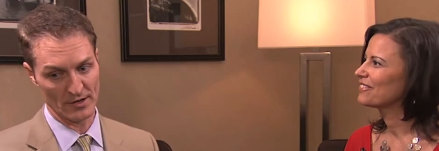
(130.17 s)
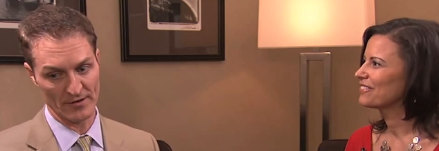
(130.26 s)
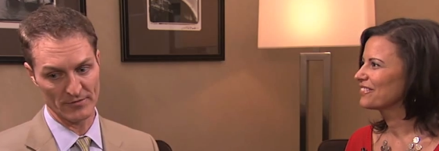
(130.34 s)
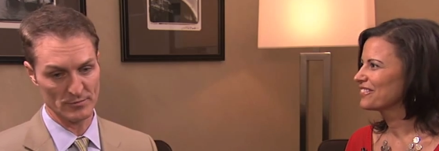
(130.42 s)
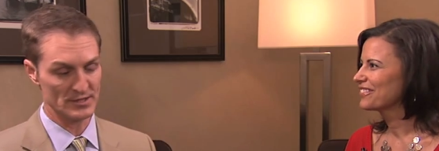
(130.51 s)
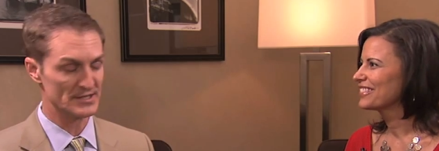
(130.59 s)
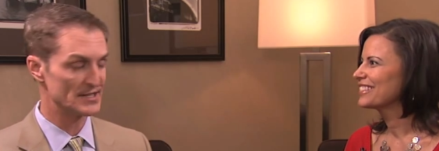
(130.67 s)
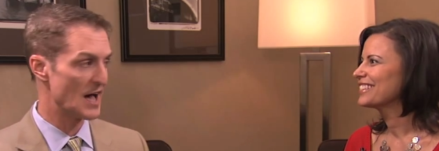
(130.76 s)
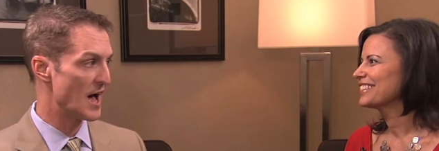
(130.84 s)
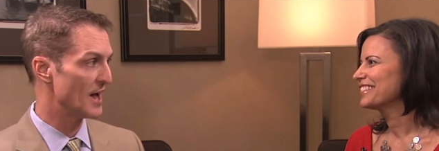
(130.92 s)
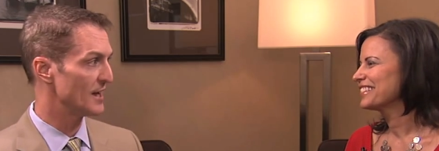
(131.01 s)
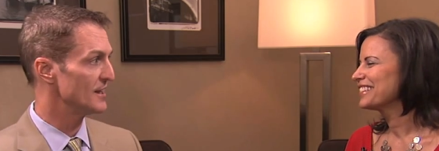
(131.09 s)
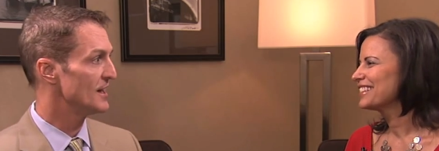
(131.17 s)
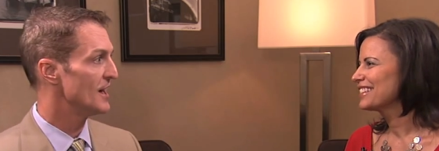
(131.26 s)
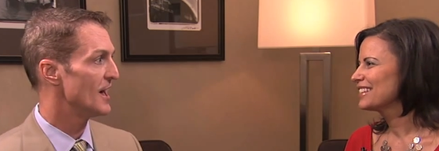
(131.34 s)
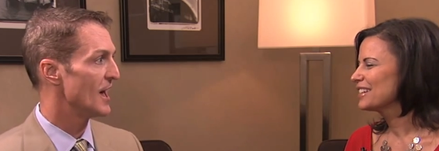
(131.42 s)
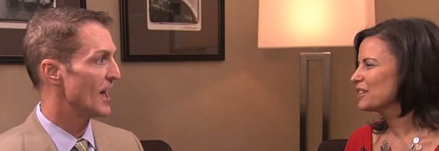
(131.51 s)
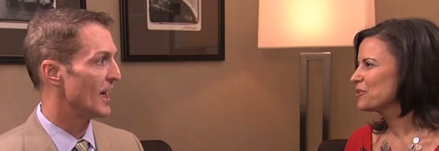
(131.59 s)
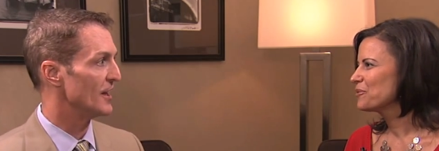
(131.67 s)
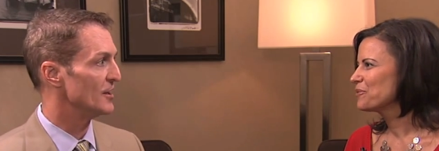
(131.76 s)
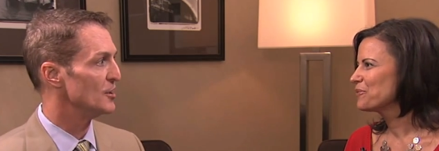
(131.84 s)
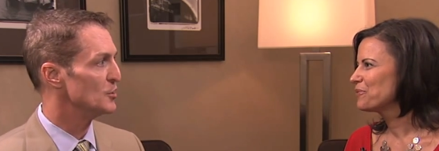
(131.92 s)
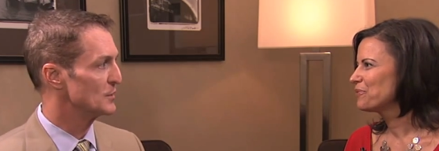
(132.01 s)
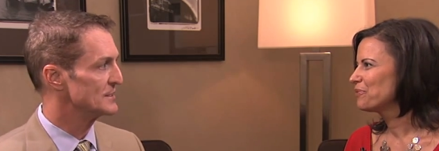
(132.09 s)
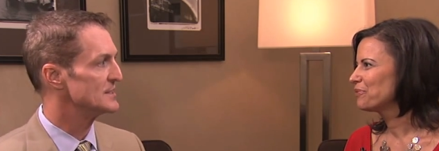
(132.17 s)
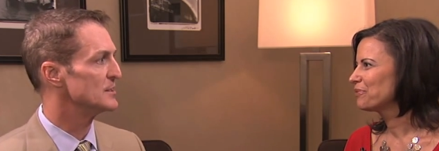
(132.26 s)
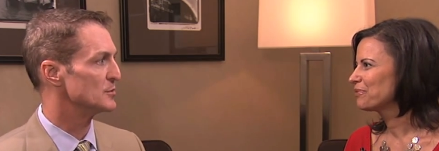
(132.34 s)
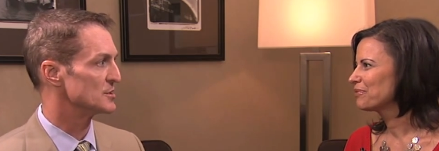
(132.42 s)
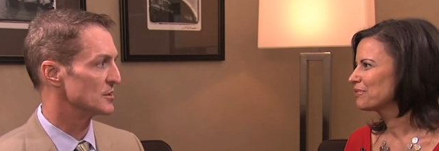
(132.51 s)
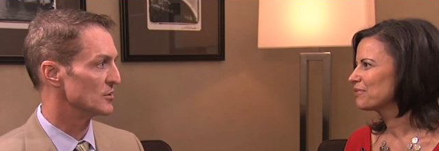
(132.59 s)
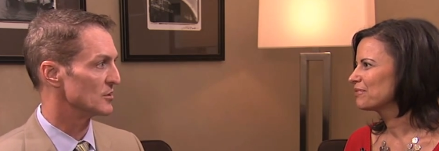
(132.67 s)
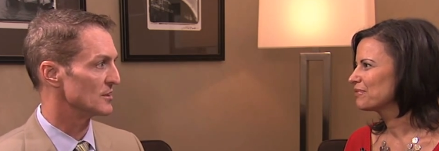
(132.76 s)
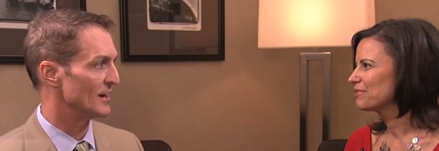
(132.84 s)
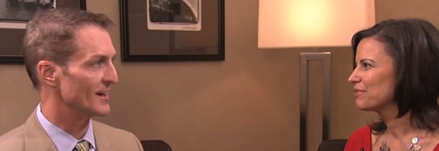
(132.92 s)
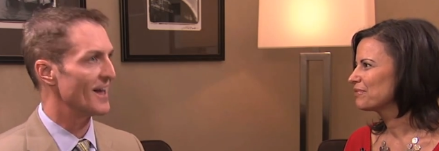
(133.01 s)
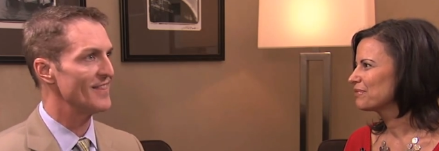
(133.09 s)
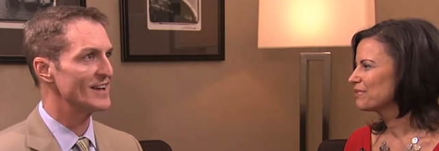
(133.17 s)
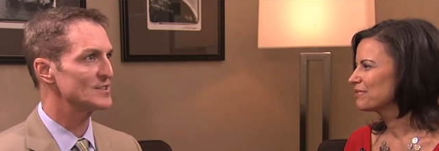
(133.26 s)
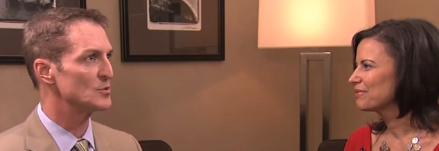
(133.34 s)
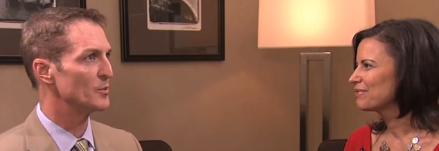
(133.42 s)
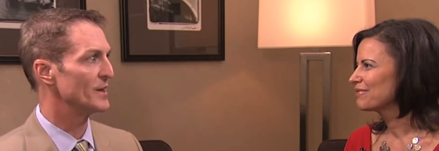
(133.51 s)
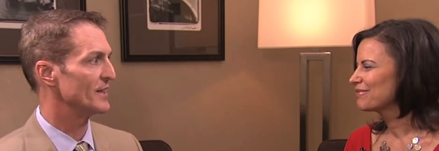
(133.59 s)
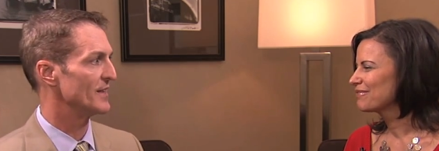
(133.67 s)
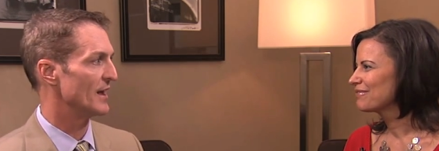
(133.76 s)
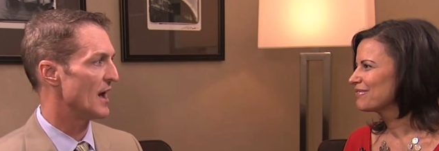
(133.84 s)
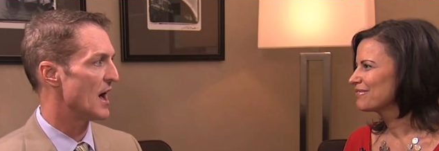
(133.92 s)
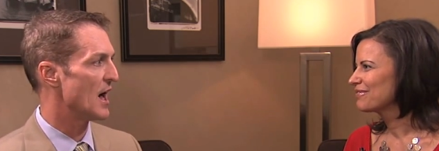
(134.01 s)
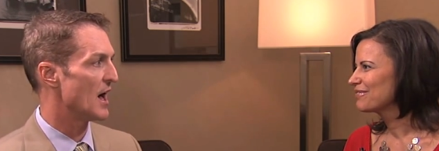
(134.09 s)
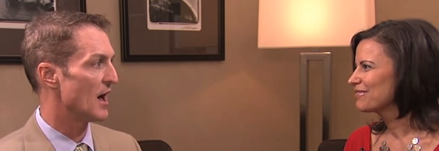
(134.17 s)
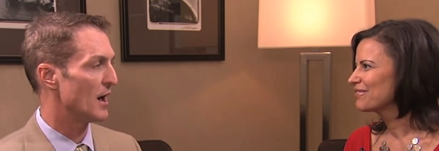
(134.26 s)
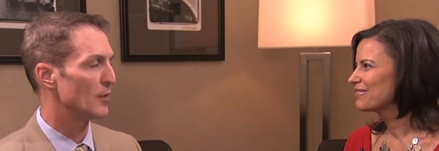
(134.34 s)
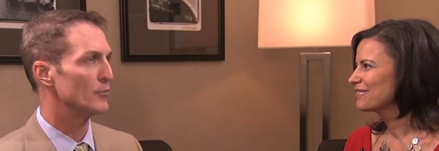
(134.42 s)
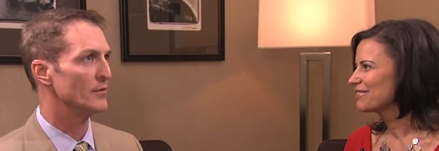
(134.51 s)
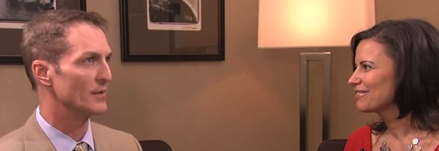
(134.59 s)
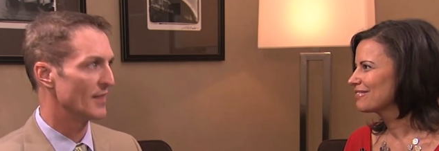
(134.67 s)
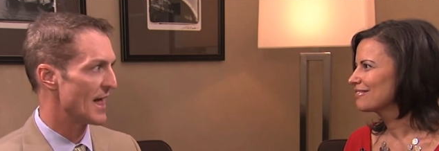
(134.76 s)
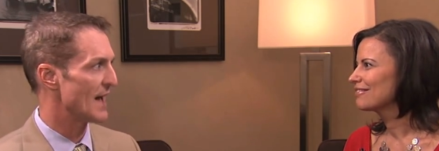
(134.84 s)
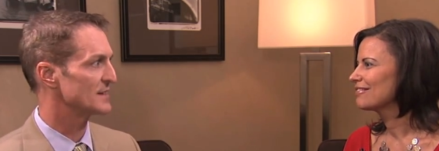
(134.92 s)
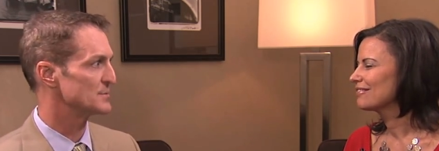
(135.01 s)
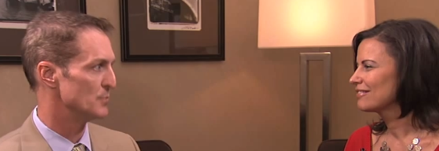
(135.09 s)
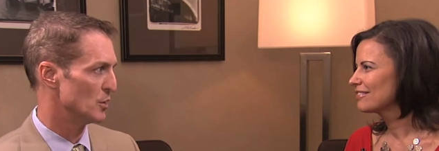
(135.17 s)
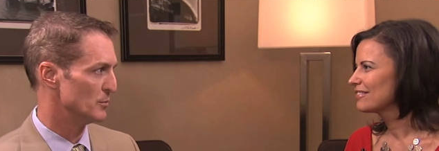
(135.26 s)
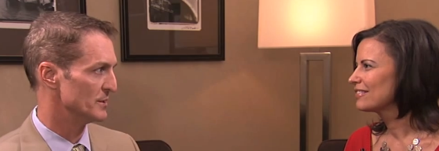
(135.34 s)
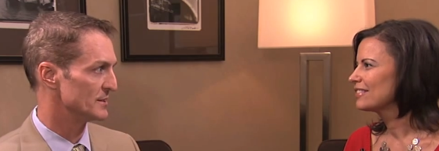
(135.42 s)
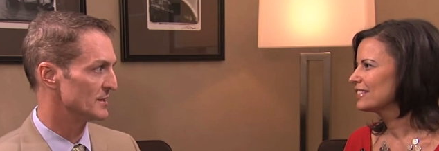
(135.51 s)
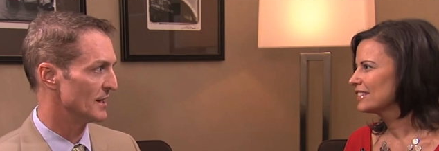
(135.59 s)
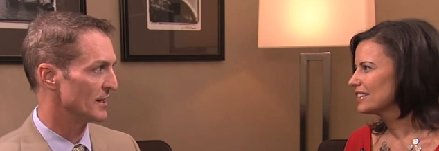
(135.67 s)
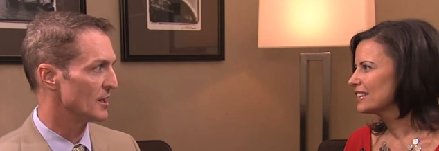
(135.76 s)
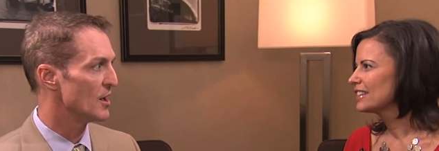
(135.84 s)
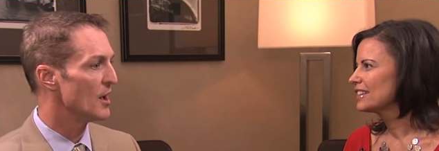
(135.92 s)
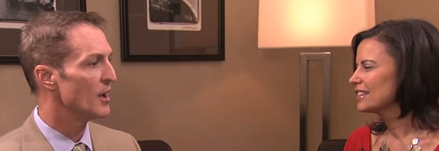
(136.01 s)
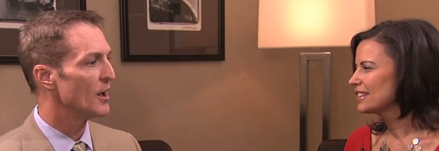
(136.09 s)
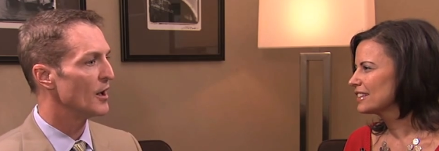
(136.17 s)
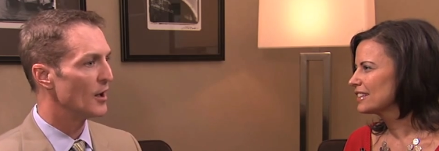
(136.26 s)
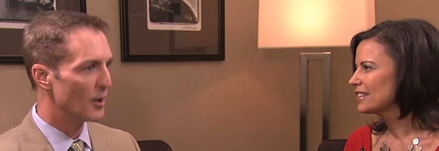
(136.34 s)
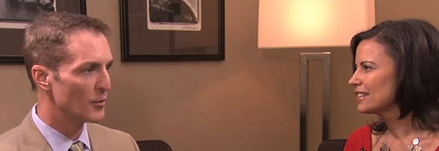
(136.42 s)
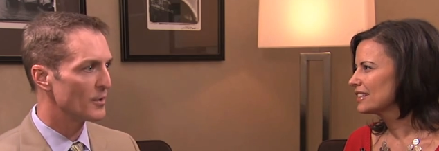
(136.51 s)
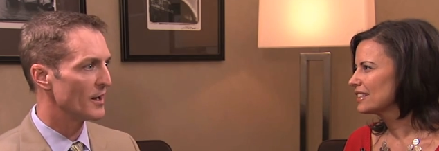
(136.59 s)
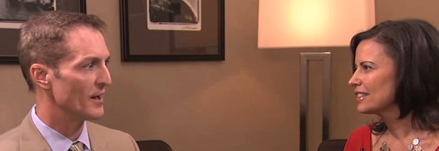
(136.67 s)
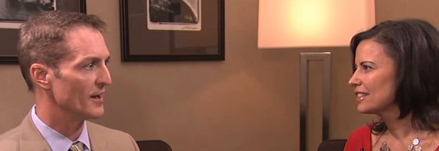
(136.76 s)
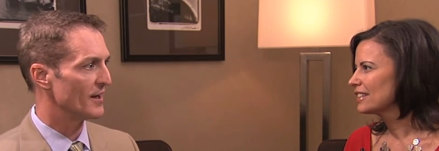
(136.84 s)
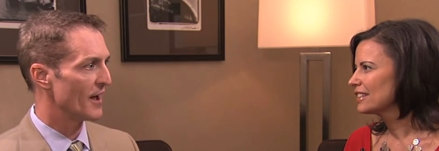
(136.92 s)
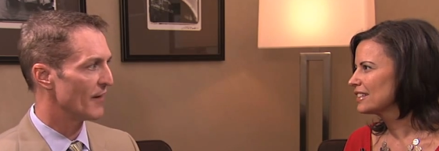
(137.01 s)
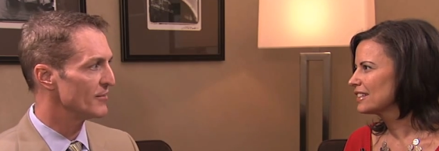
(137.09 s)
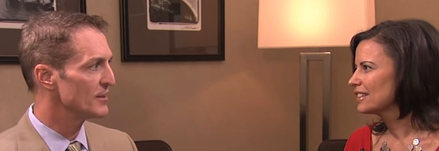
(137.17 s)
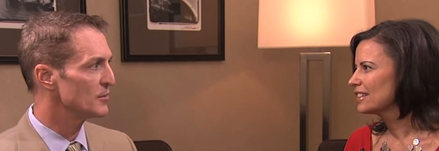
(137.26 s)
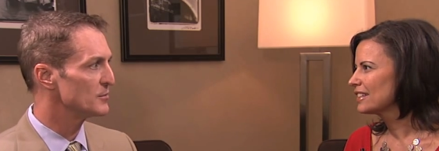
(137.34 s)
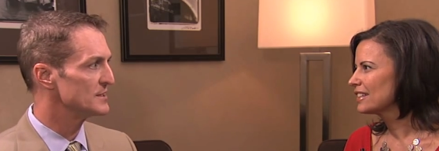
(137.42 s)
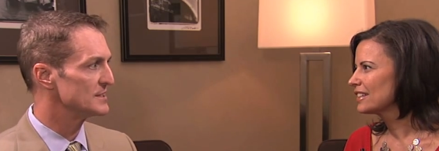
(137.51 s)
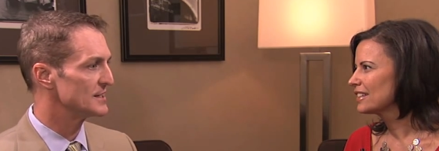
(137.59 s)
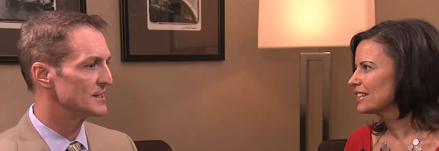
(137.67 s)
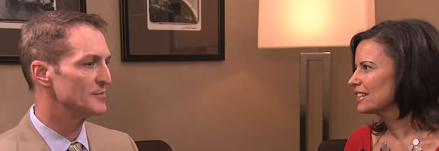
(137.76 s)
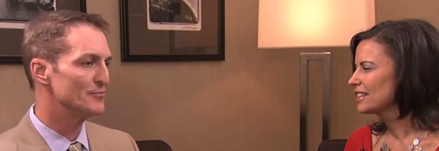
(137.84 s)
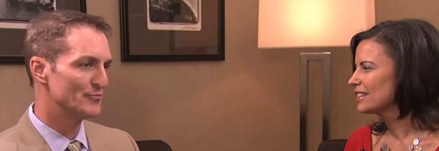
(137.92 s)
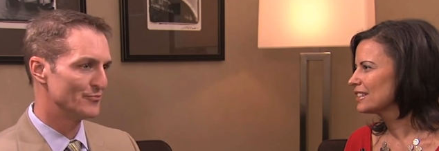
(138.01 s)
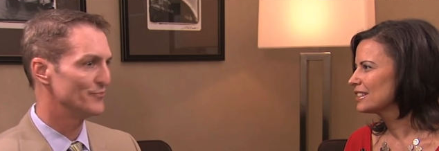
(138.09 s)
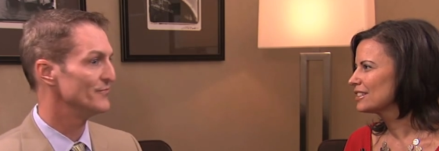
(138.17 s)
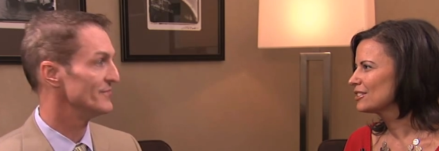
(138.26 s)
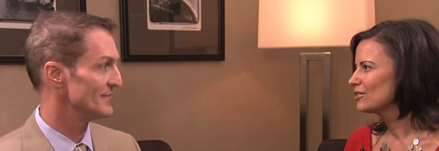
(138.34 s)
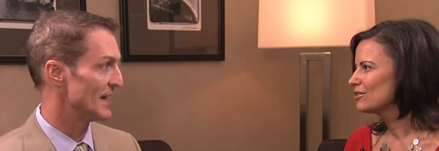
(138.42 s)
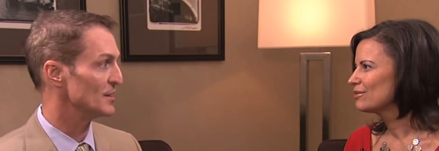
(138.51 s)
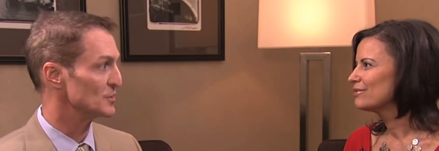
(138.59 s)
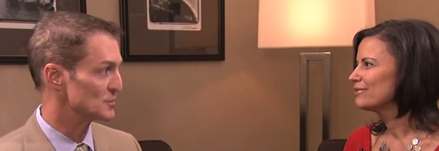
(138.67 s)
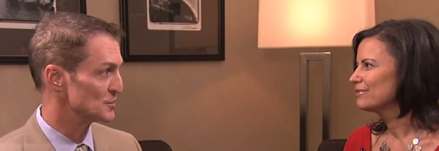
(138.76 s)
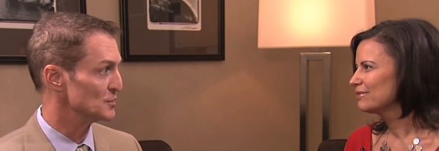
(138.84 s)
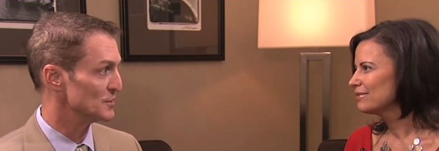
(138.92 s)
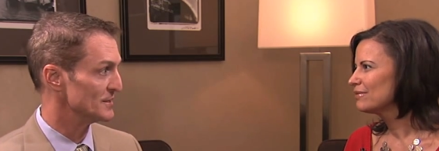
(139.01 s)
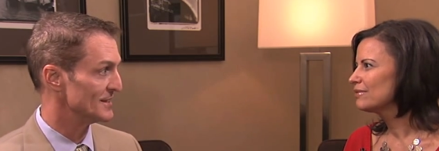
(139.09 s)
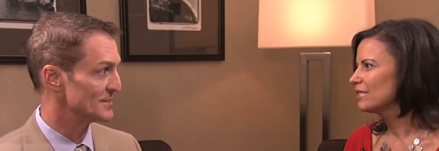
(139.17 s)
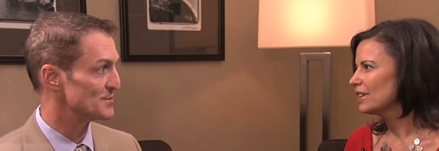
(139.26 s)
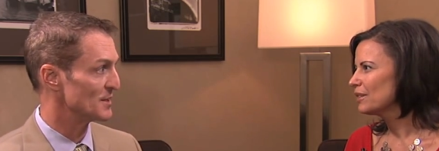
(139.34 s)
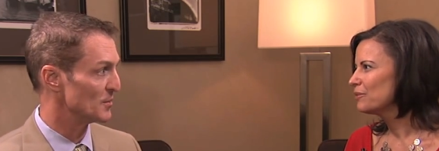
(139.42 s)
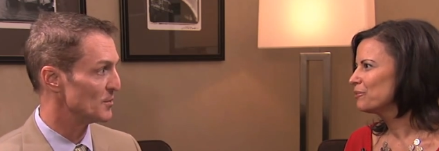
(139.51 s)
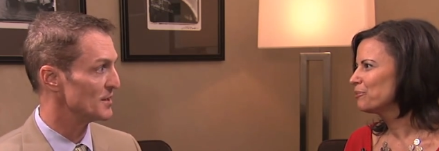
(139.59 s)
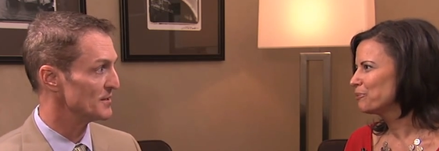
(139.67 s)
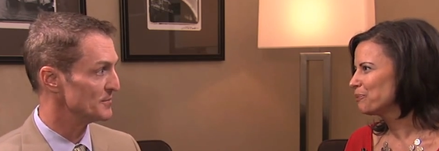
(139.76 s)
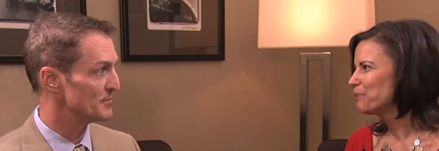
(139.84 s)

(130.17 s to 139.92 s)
Speaker 1: it from the side, and you can see what you're going to look like. And that's when we get that aha, relax moment like, okay, everything we did, that looks good. That's what I want.